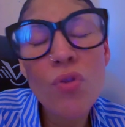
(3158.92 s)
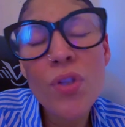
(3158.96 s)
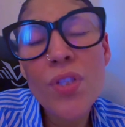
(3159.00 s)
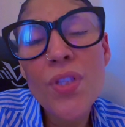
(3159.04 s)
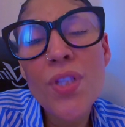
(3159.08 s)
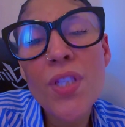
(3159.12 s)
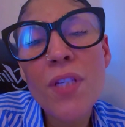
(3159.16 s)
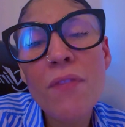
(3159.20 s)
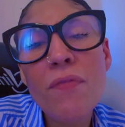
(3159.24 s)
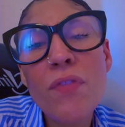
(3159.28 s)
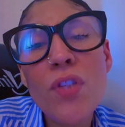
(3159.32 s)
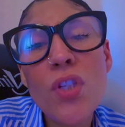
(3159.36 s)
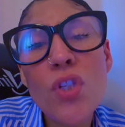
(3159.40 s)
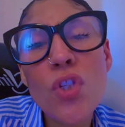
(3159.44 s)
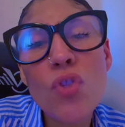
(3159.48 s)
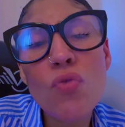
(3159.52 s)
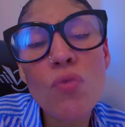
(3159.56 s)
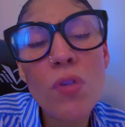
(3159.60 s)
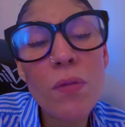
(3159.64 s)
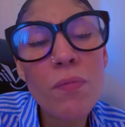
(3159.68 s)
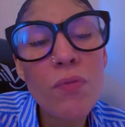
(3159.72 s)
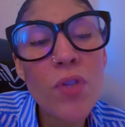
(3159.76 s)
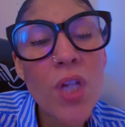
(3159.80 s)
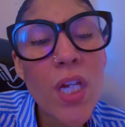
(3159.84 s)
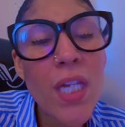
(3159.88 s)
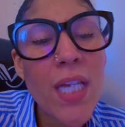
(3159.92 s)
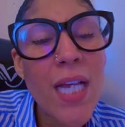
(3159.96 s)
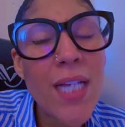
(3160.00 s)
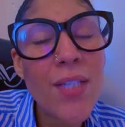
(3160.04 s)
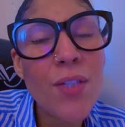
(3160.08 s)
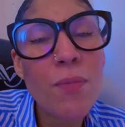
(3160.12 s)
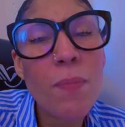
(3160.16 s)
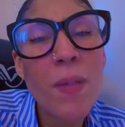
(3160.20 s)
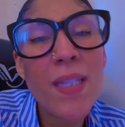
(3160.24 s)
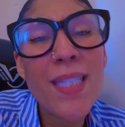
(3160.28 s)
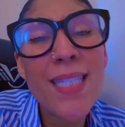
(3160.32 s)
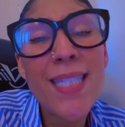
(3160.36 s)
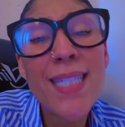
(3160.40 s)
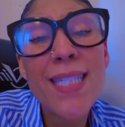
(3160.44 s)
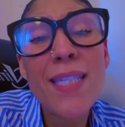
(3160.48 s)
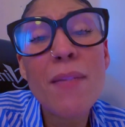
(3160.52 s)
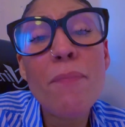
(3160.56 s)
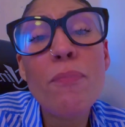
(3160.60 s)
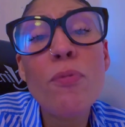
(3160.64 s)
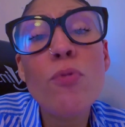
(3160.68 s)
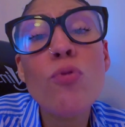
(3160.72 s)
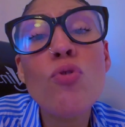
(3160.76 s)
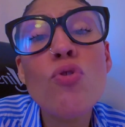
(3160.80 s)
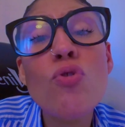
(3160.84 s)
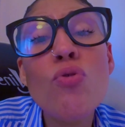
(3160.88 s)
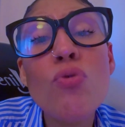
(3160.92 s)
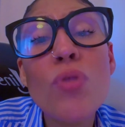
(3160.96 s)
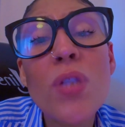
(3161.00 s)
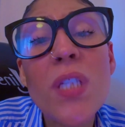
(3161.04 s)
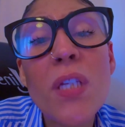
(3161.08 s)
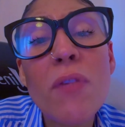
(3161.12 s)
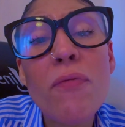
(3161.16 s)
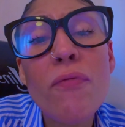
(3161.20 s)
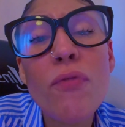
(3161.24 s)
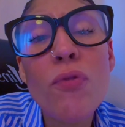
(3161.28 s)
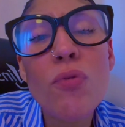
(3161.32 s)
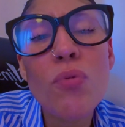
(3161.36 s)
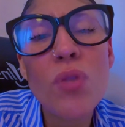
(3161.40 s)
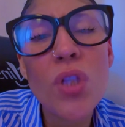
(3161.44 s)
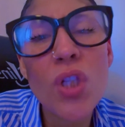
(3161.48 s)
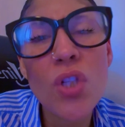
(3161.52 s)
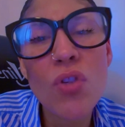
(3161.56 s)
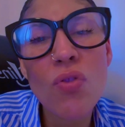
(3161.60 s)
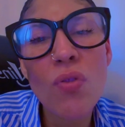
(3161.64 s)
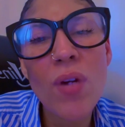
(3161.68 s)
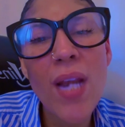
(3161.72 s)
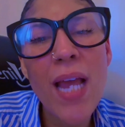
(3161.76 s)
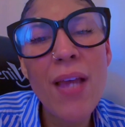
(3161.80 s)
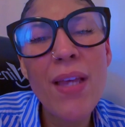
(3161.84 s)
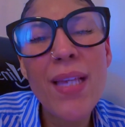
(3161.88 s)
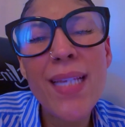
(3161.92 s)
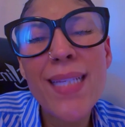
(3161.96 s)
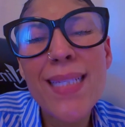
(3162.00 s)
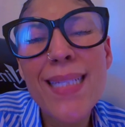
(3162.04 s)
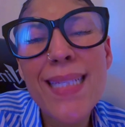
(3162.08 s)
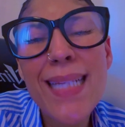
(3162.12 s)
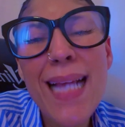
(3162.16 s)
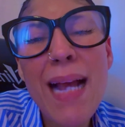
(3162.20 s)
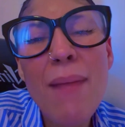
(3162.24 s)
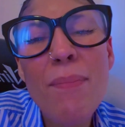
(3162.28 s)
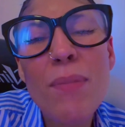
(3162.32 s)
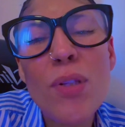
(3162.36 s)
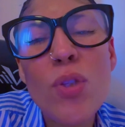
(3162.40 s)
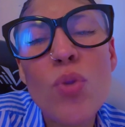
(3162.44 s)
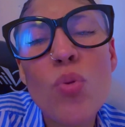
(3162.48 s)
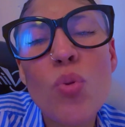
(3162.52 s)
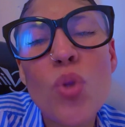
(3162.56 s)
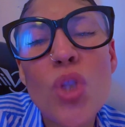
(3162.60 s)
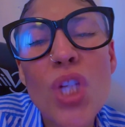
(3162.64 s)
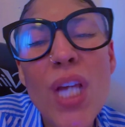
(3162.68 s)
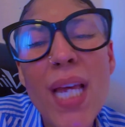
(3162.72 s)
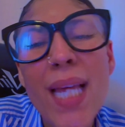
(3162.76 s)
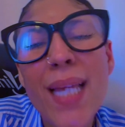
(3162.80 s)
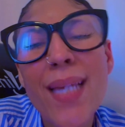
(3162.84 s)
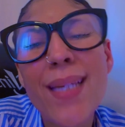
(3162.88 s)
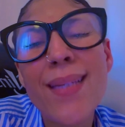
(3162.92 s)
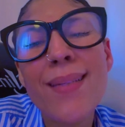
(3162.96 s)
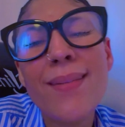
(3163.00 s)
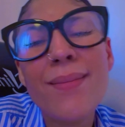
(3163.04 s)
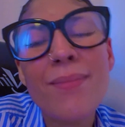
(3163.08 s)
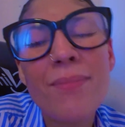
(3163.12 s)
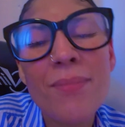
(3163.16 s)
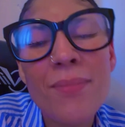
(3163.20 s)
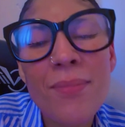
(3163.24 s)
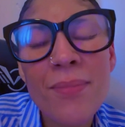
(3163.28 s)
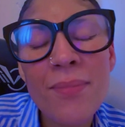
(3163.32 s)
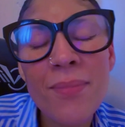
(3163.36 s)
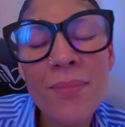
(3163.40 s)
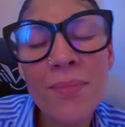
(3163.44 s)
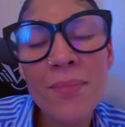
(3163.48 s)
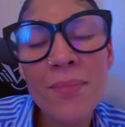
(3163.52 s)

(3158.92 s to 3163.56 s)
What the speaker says: You receive the scripture, yes, but is he producing fruit in your life? He's coming to check.